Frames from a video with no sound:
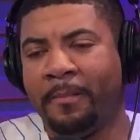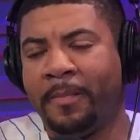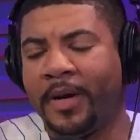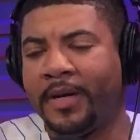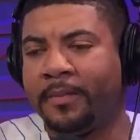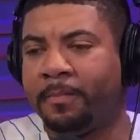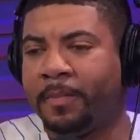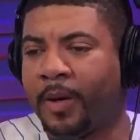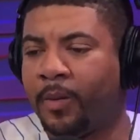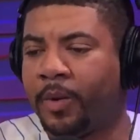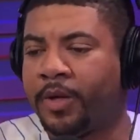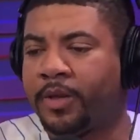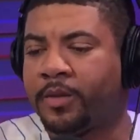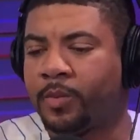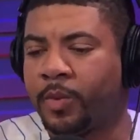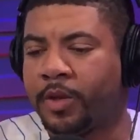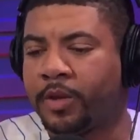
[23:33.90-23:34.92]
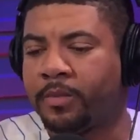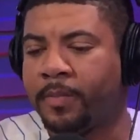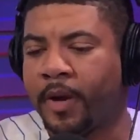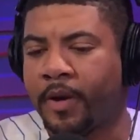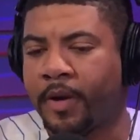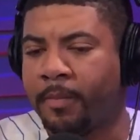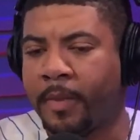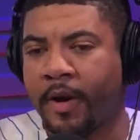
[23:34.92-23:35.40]
But with
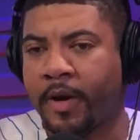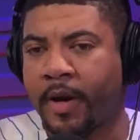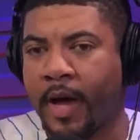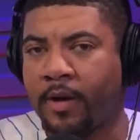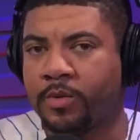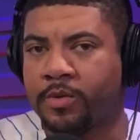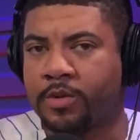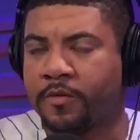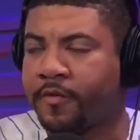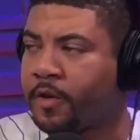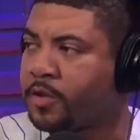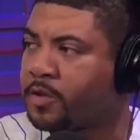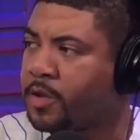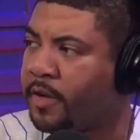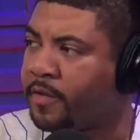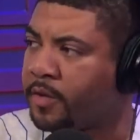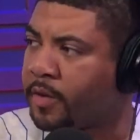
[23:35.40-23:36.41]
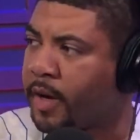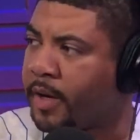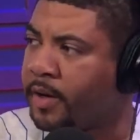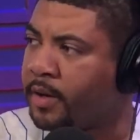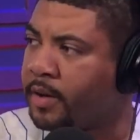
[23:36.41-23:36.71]
Mariano's the first ever, right?